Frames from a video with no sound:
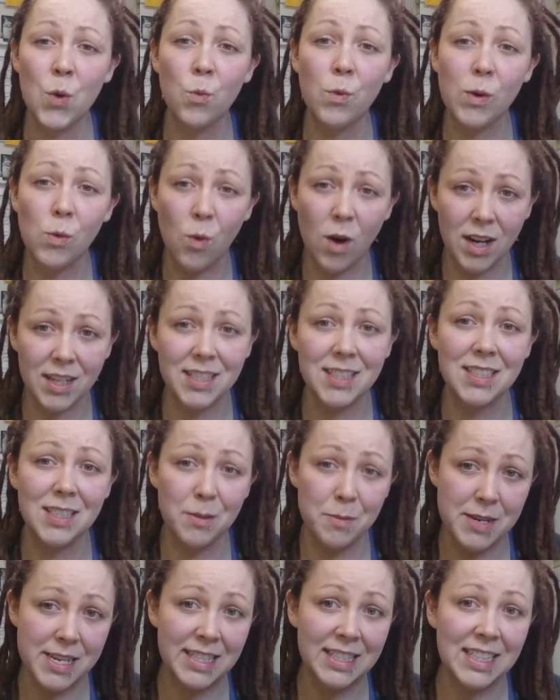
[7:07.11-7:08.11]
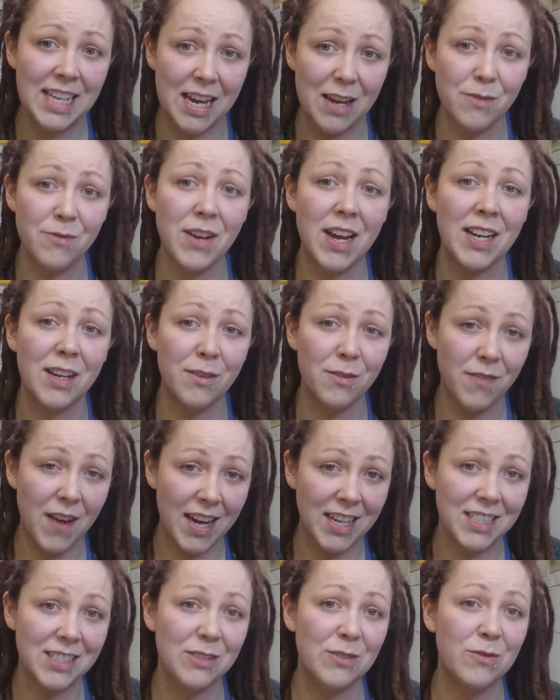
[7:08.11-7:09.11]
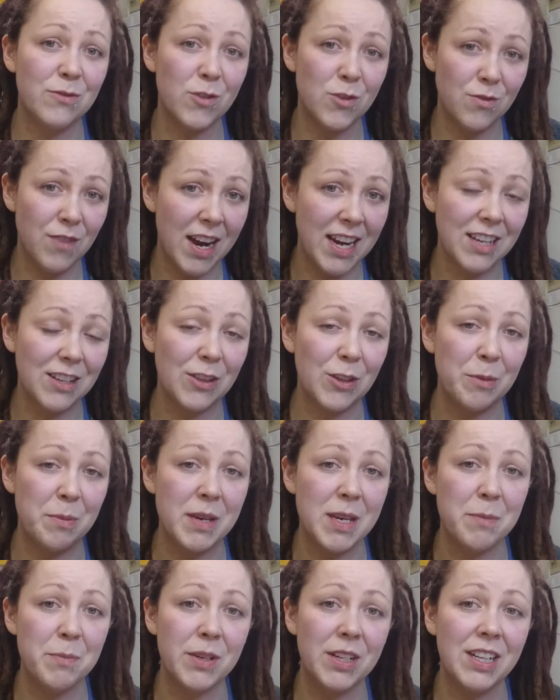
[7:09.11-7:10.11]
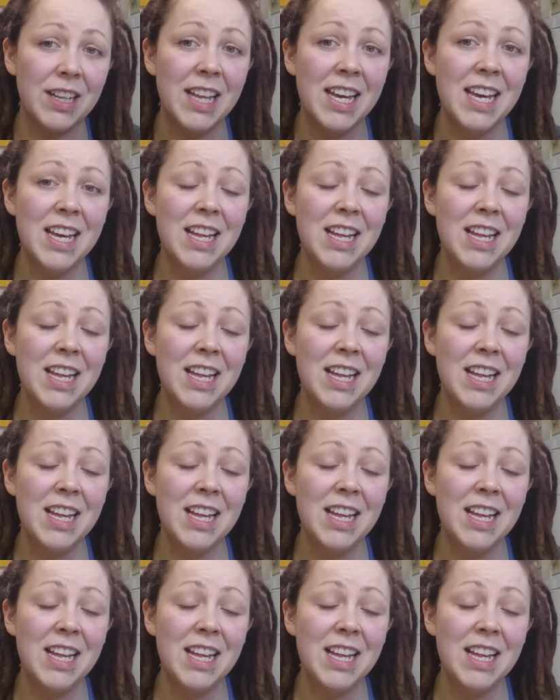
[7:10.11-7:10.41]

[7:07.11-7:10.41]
We want it to be safe and effective for regular people.